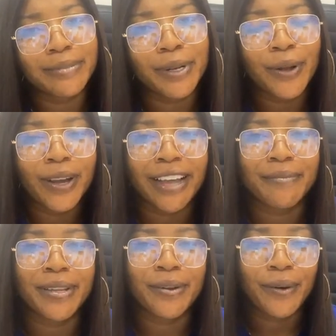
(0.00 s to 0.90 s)
It's been long
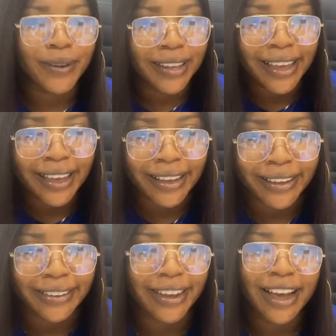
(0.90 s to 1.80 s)
I've been on
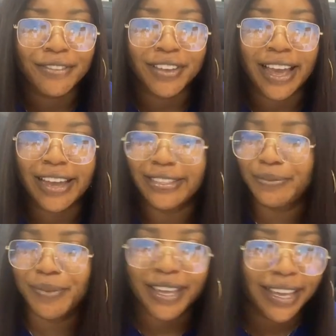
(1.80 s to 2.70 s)
here. How have you guys
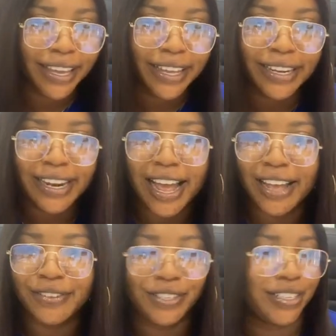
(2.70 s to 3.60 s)
been?
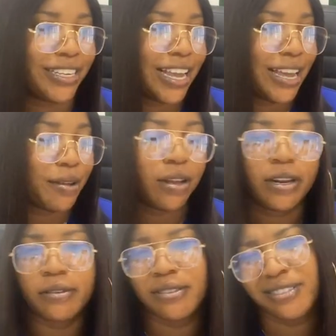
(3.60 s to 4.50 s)
How's your day,
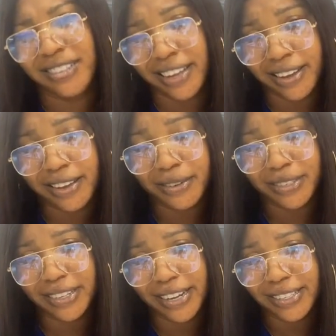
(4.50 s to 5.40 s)
or
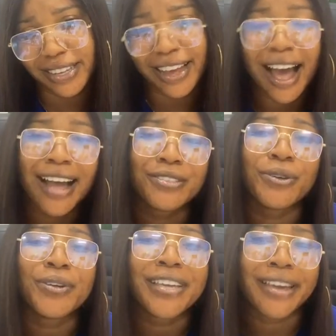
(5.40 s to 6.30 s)
should I say, how's
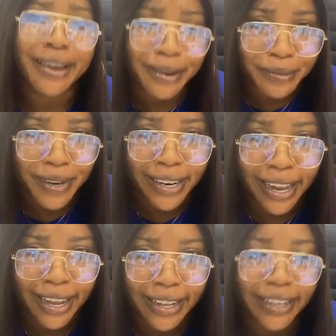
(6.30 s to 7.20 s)
your year been
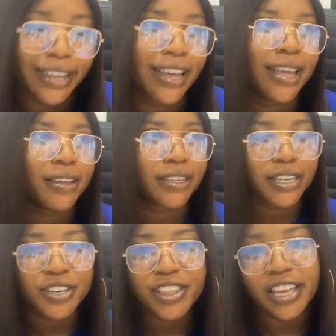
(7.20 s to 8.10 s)
like?
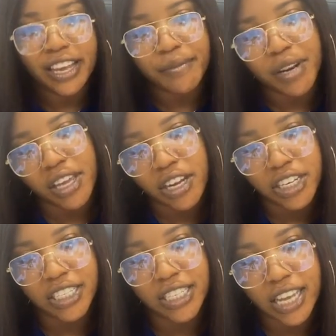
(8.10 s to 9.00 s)
Because I don't think I've been
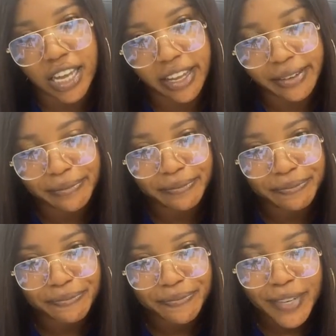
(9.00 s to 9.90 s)
here this year.
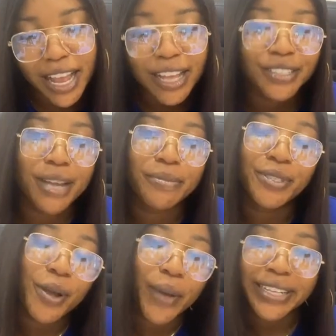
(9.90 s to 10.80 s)
So I'm
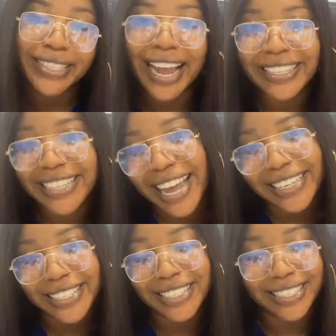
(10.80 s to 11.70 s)
so
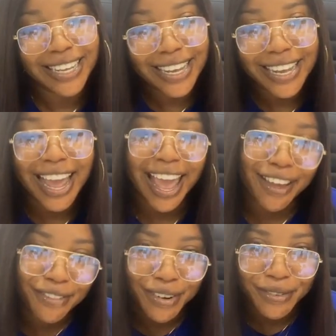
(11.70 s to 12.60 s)
excited to see
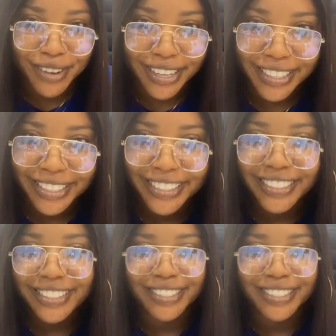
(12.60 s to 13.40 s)
everyone.